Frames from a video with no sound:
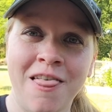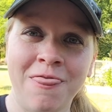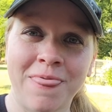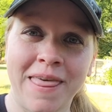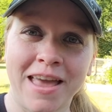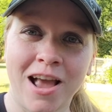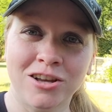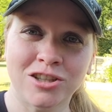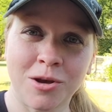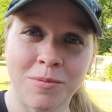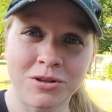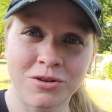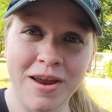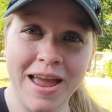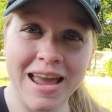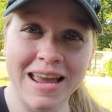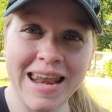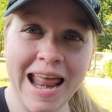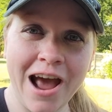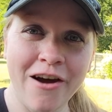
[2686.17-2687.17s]
Thank y'all so much for
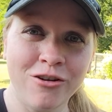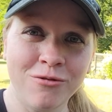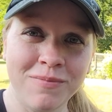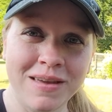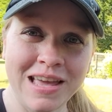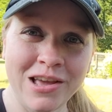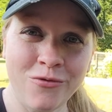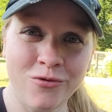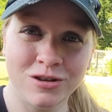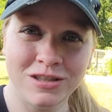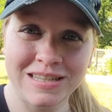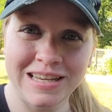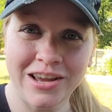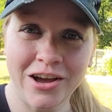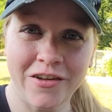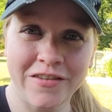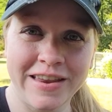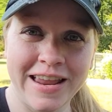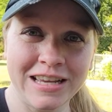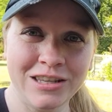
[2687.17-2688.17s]
hanging out with me. We'll see
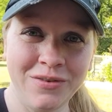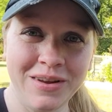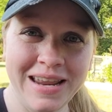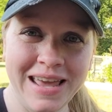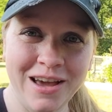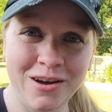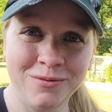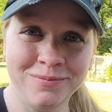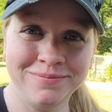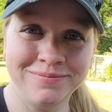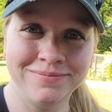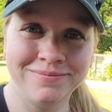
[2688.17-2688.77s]
y'all in the next video.